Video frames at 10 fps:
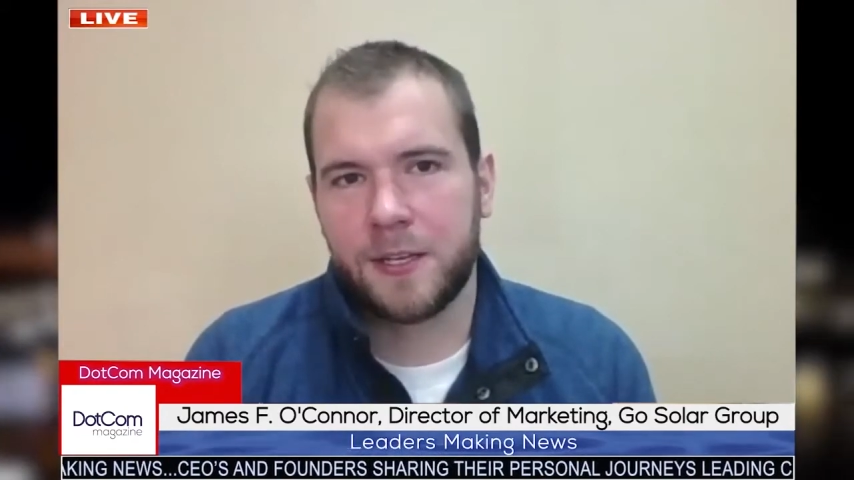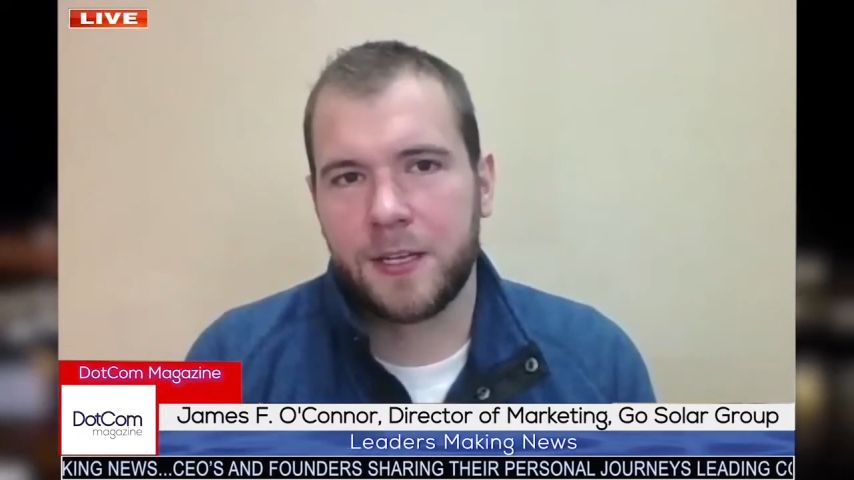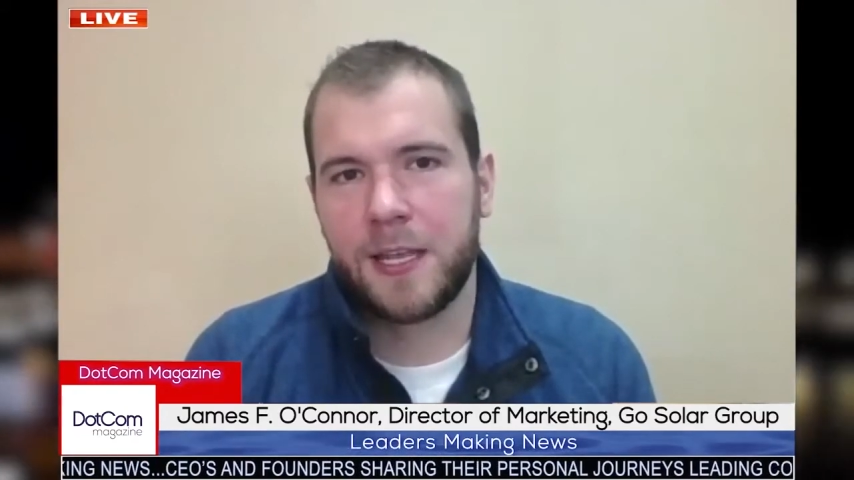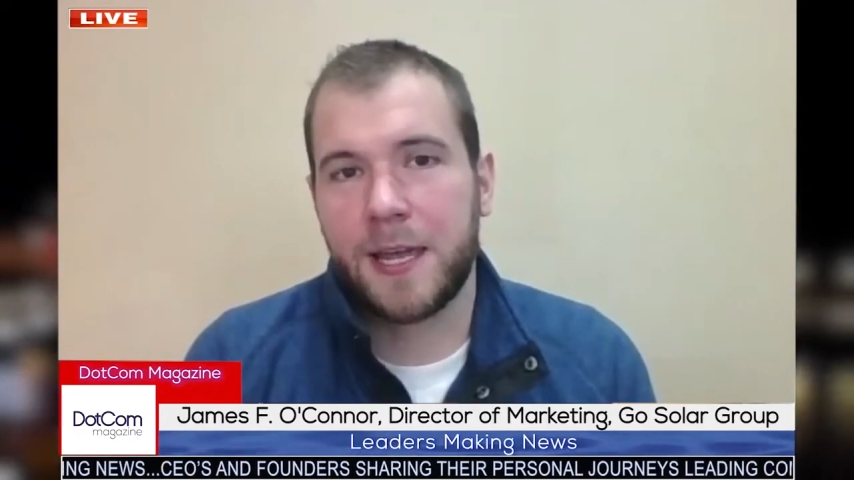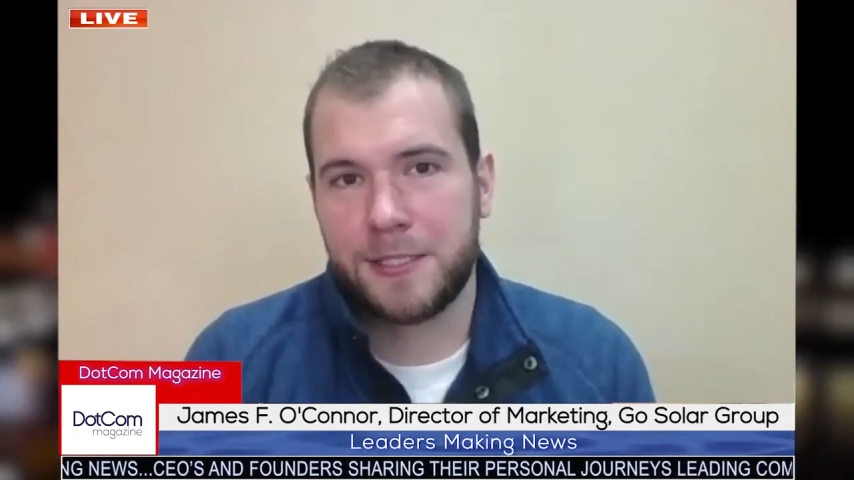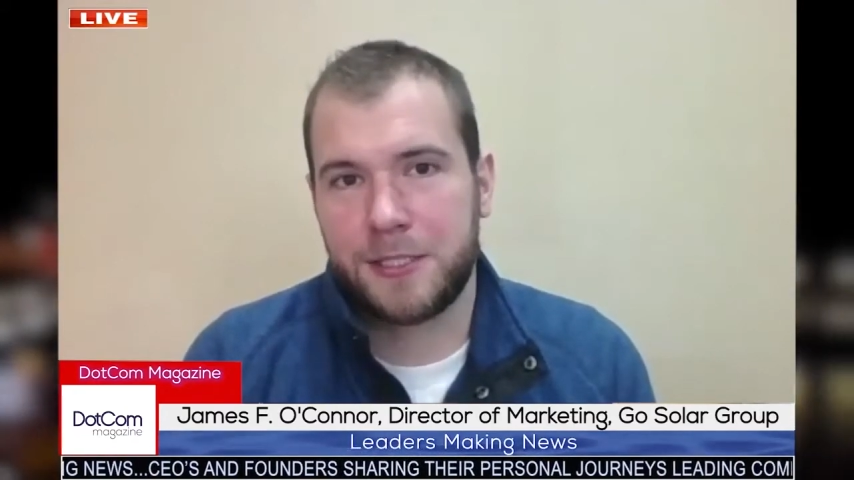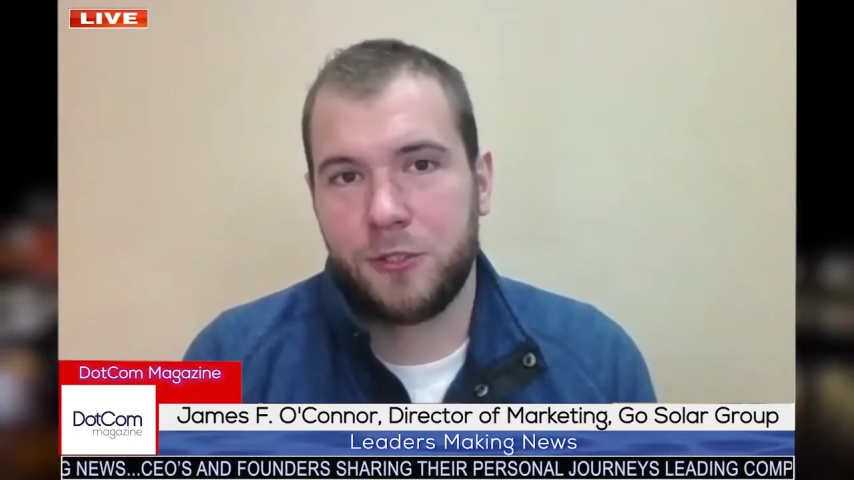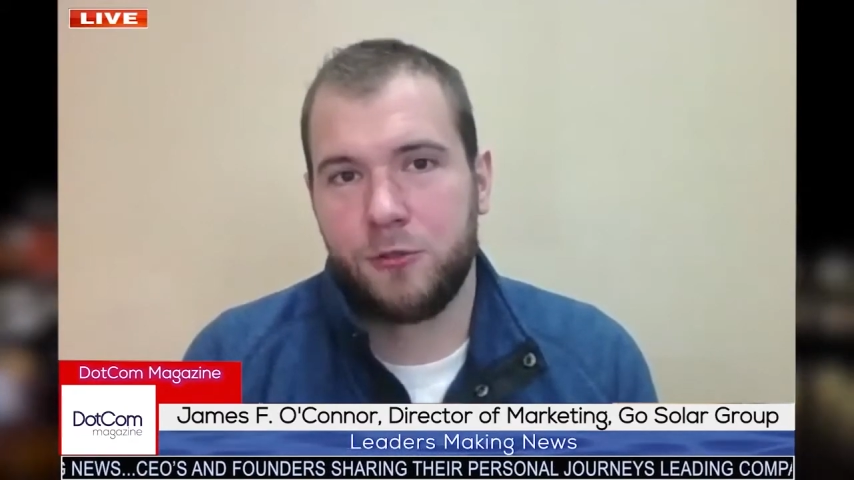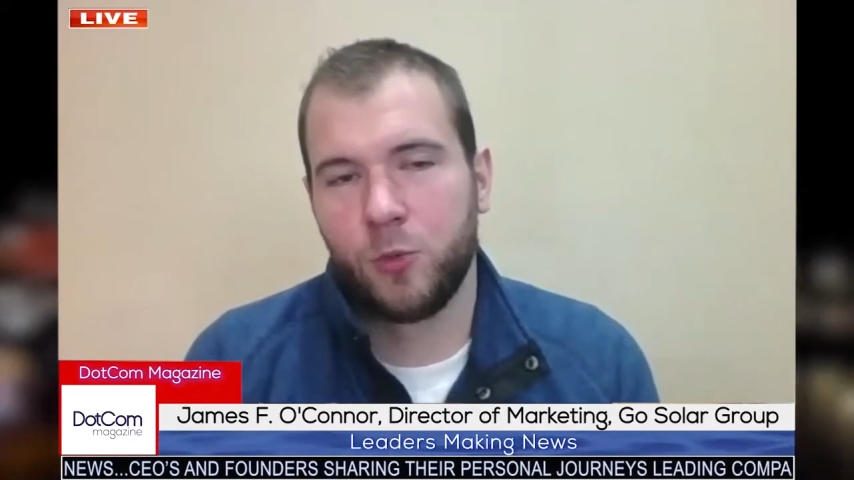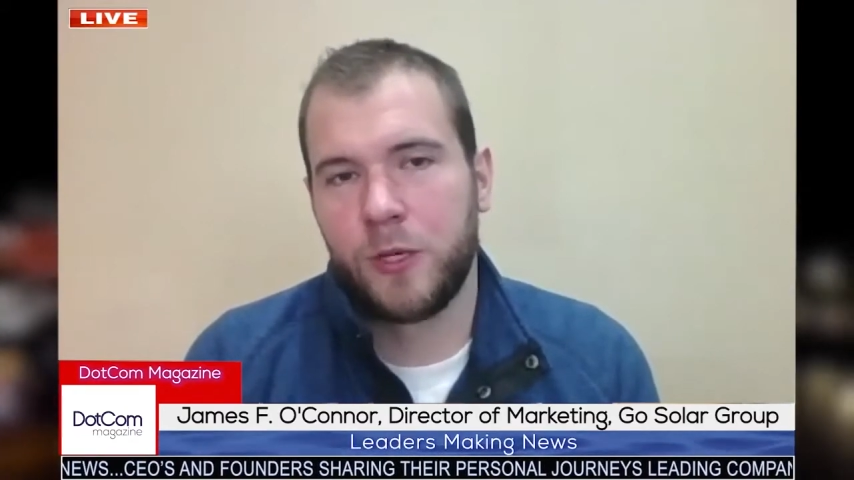
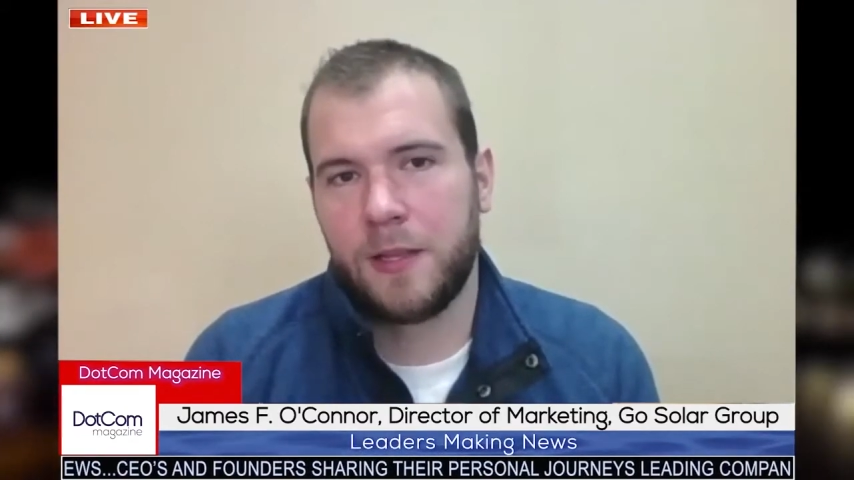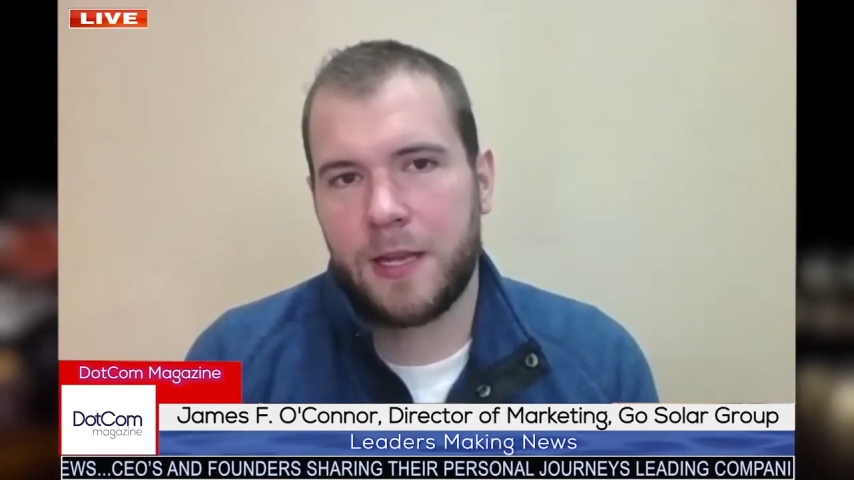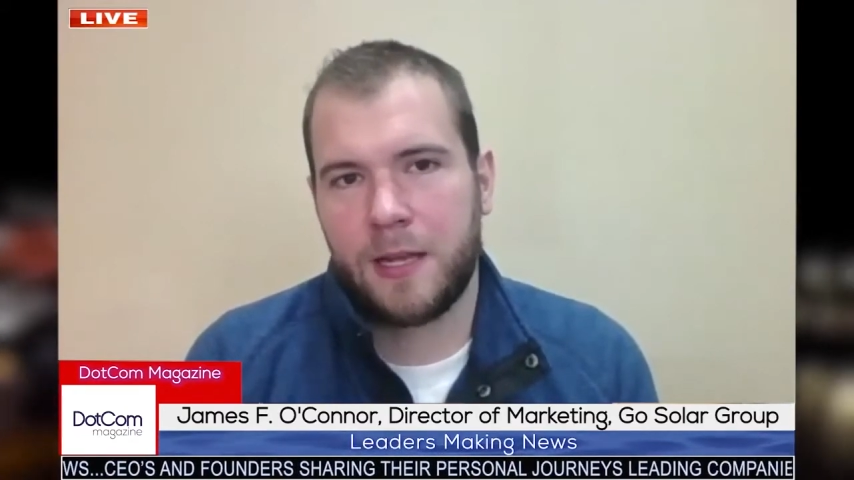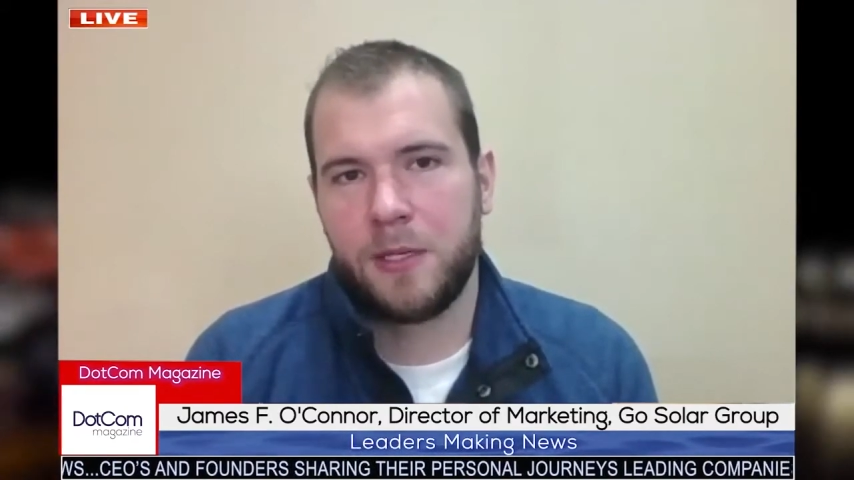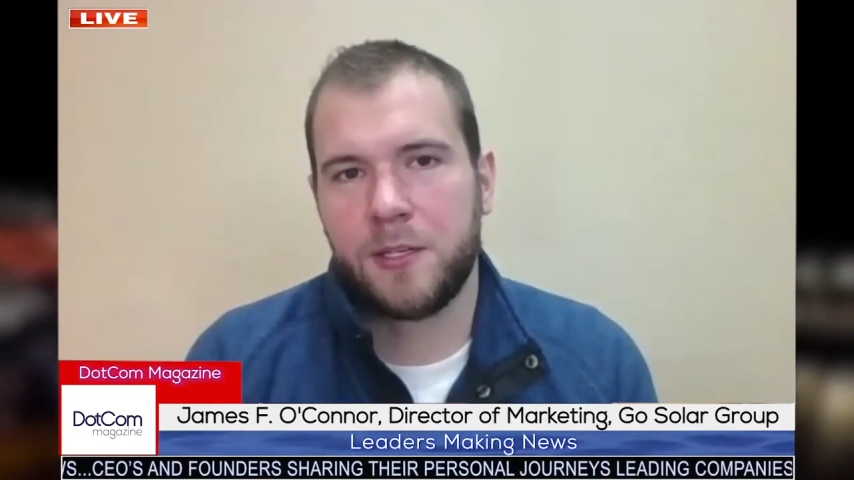against doing that